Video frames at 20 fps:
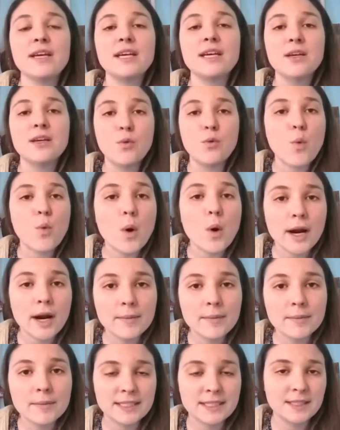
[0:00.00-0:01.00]
warm
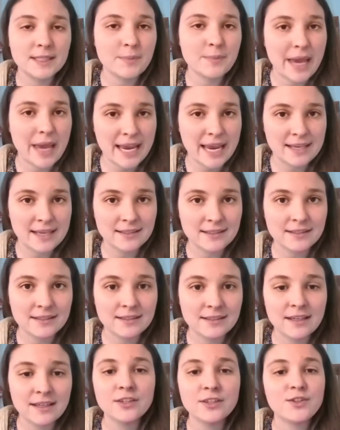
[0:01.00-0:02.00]

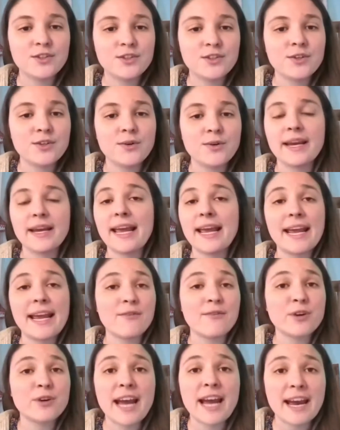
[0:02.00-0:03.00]
space to get
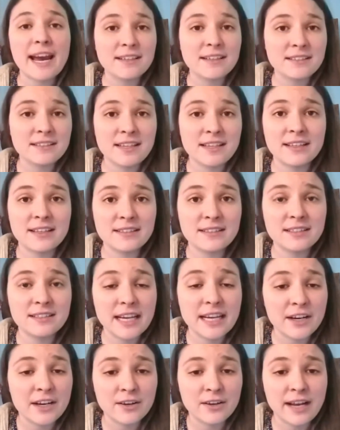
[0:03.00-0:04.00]
free access
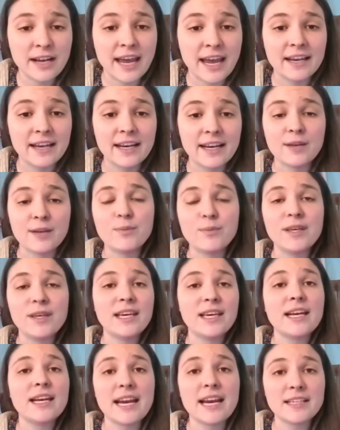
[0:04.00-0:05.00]
to internet and be
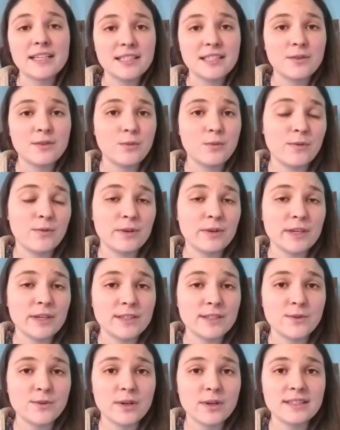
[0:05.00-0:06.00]
connected with
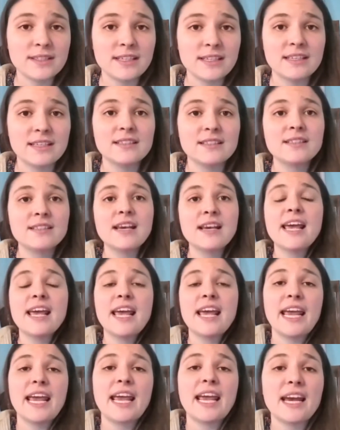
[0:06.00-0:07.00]
resources.
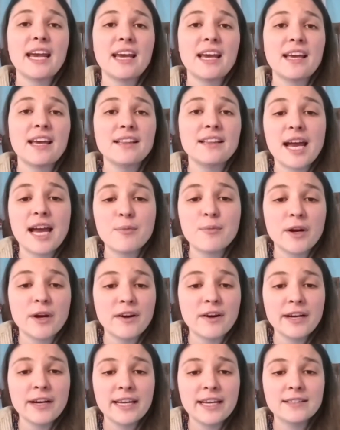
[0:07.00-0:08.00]
And
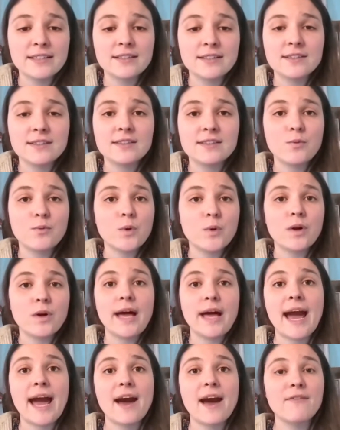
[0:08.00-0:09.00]
librarians will
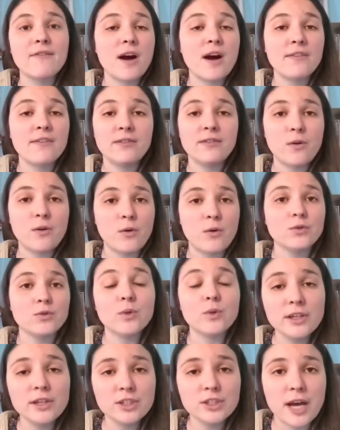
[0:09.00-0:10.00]
often hold
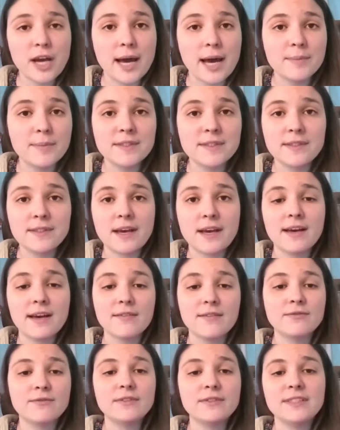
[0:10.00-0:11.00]
workshops
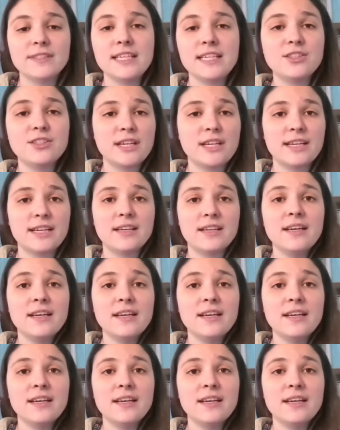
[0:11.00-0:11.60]
of teaching